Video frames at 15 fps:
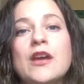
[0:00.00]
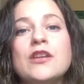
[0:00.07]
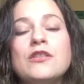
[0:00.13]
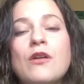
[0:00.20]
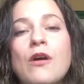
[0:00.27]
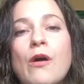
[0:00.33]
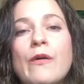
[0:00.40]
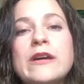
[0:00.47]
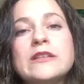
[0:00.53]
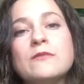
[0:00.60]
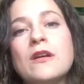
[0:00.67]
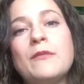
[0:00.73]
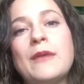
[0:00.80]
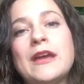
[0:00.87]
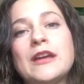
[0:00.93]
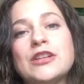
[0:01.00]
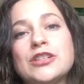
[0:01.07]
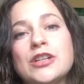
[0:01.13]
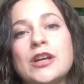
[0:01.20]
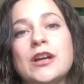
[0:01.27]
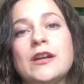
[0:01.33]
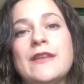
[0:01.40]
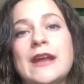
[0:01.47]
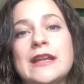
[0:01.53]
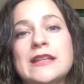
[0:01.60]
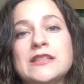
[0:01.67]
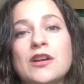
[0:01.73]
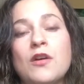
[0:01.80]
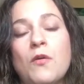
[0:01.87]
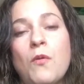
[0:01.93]
you always want to make sure that
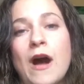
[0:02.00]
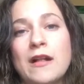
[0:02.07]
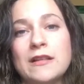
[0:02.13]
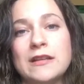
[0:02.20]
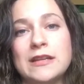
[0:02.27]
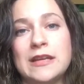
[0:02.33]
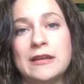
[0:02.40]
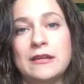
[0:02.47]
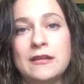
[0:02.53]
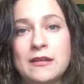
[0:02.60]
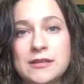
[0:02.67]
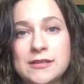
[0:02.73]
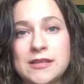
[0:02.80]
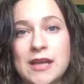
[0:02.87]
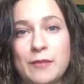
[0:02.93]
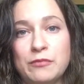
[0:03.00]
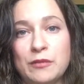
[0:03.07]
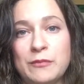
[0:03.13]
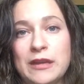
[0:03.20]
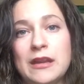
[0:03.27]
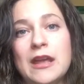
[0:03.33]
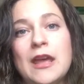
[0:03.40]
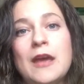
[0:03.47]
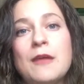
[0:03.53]
it's a quality supplement.